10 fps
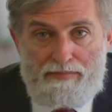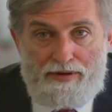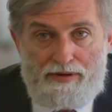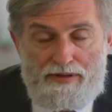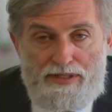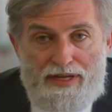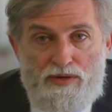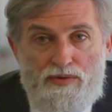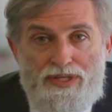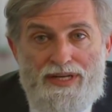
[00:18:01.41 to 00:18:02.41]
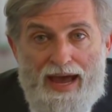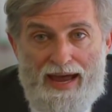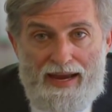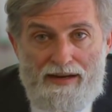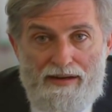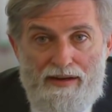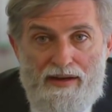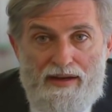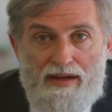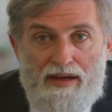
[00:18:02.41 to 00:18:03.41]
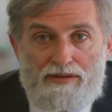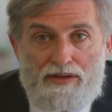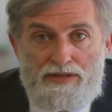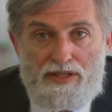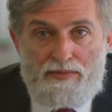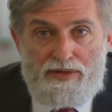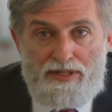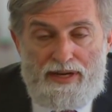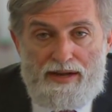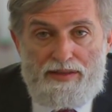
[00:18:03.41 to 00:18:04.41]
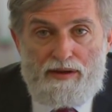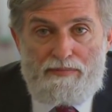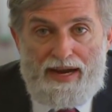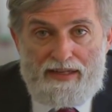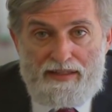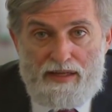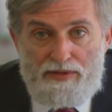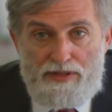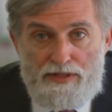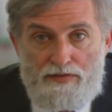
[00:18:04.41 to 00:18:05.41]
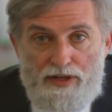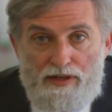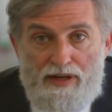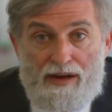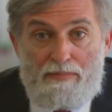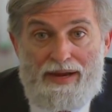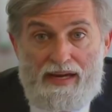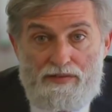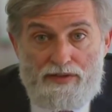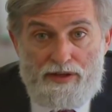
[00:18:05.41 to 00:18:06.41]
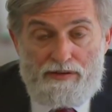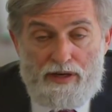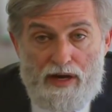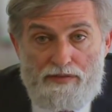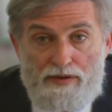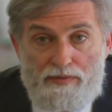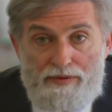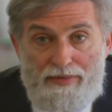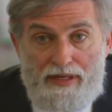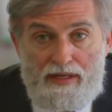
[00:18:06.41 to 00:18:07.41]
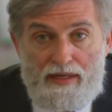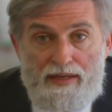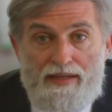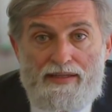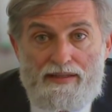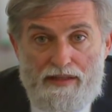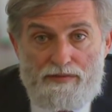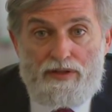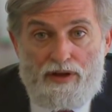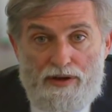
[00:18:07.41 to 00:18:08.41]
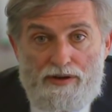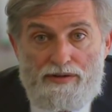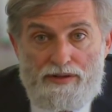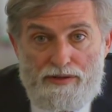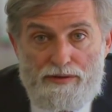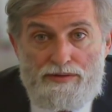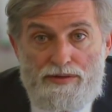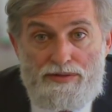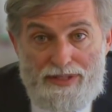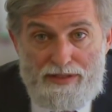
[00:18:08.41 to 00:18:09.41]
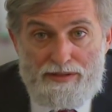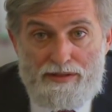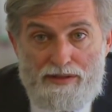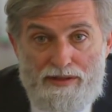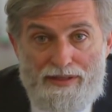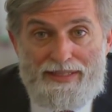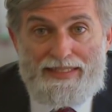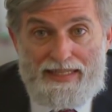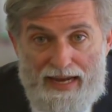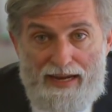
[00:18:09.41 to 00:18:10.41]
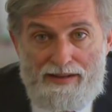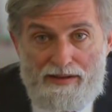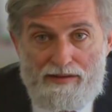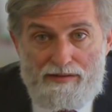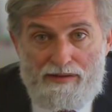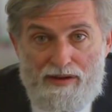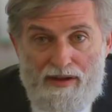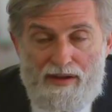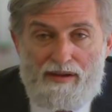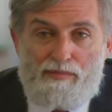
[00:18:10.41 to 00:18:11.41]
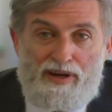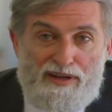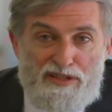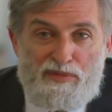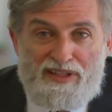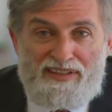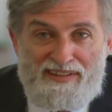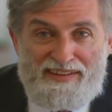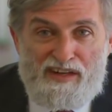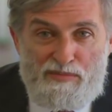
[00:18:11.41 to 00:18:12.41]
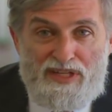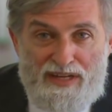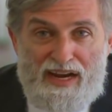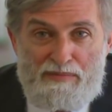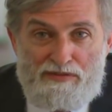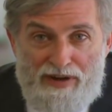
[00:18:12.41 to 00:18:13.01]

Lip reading: burns and who denied how close they were to death, how badly they were disfigured, how painful their recovery would be, lived longer than those who didn't deny this. But ultimately, there comes a time of